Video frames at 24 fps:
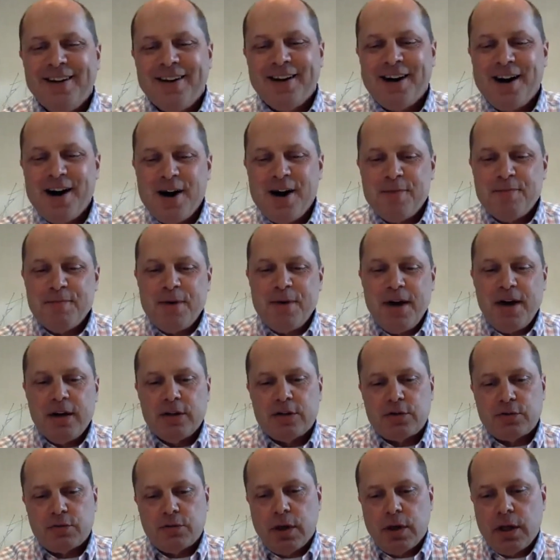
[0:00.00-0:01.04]
And
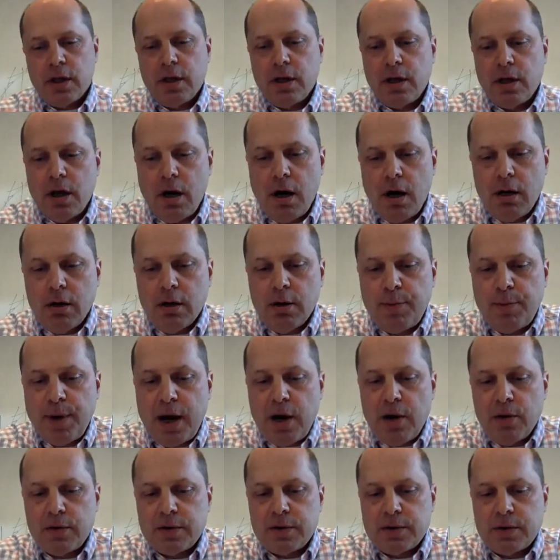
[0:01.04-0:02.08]
it's really all
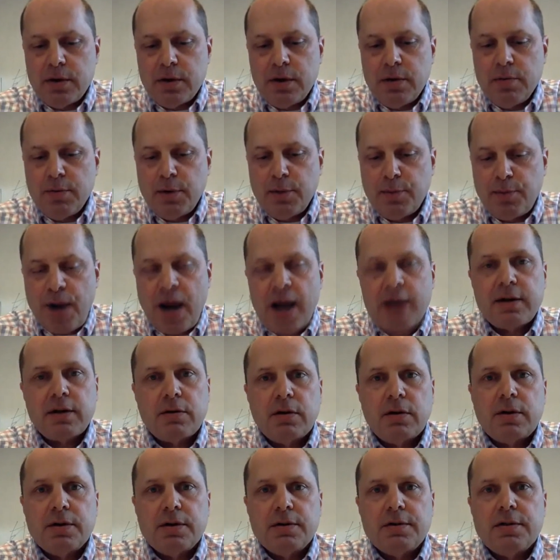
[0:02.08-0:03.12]
about the
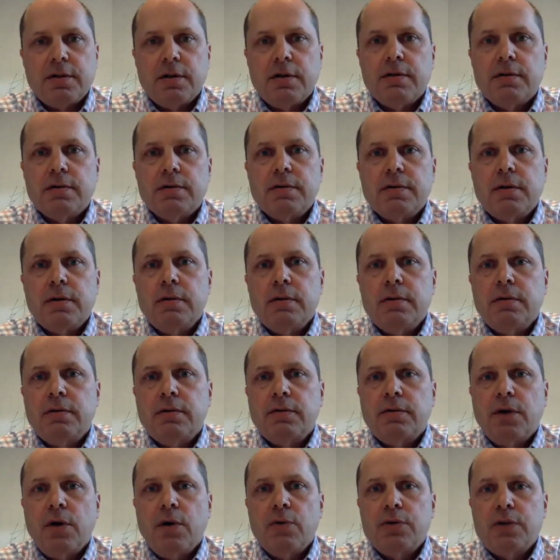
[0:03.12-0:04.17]
practical concerns. And
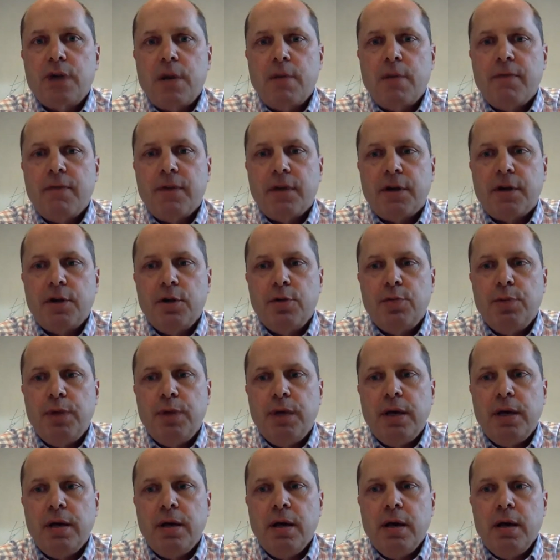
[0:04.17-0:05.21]
so some of it could
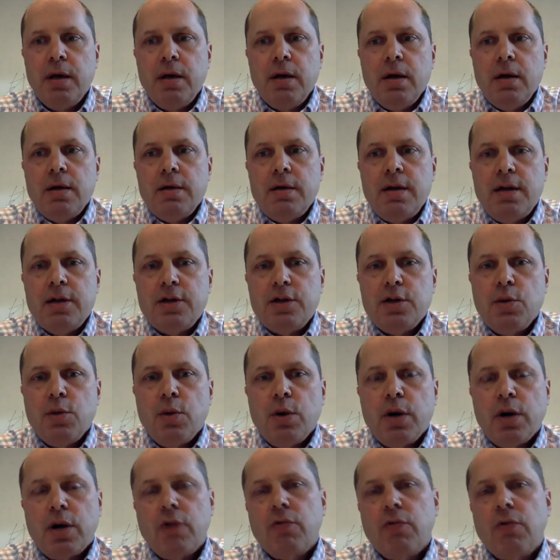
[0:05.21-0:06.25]
be that you
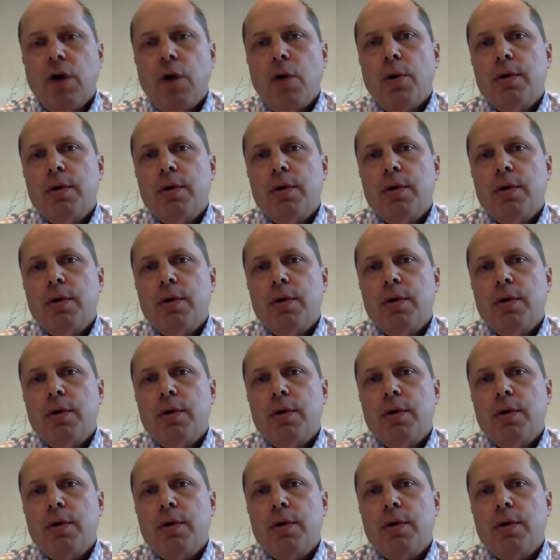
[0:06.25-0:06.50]
want to grow.